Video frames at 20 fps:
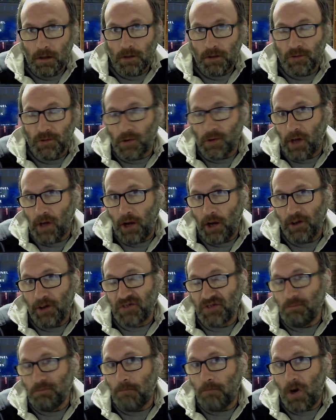
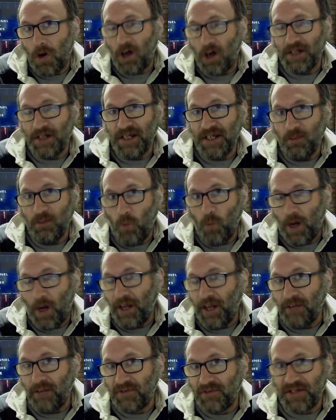Toyota's mighty
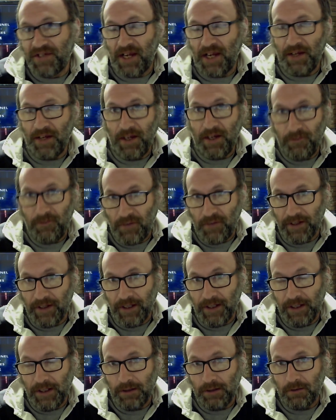
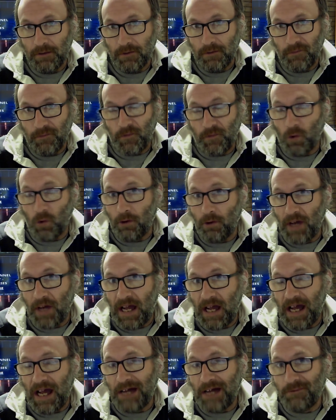1FZ-FE
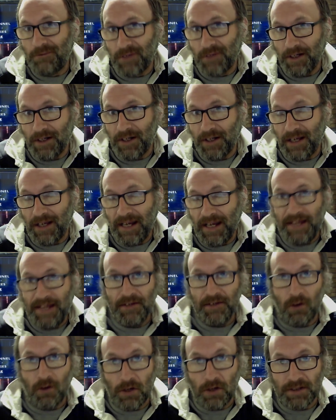4.5-litre
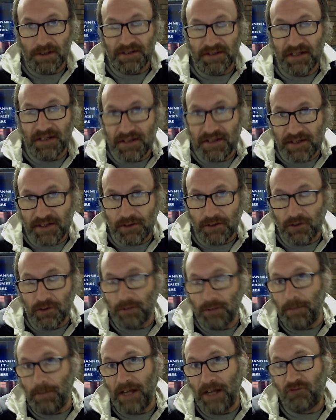inline
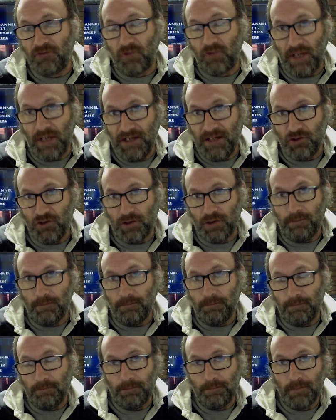6-cylinder petrol engine
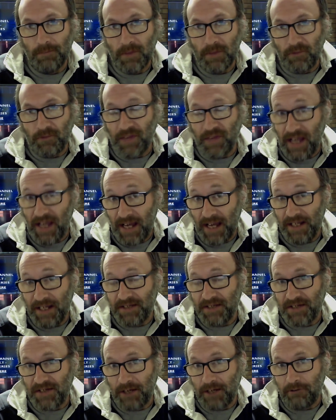for the 80
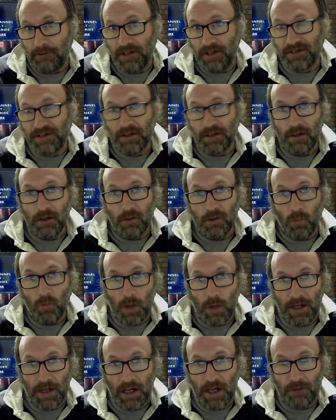series,
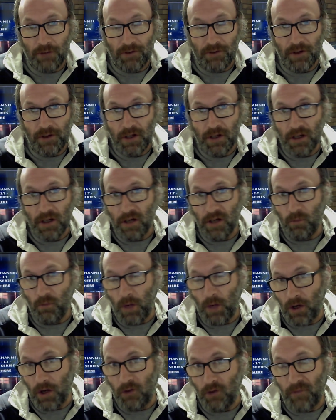100 and
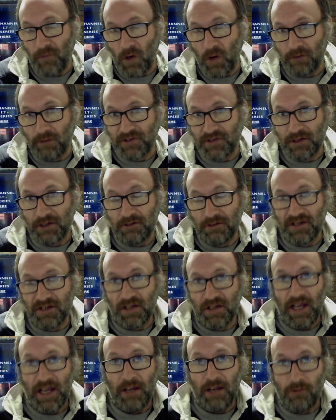105 series
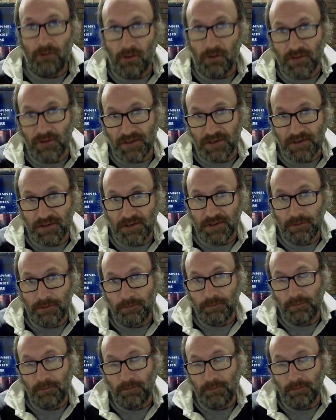Land Cruisers.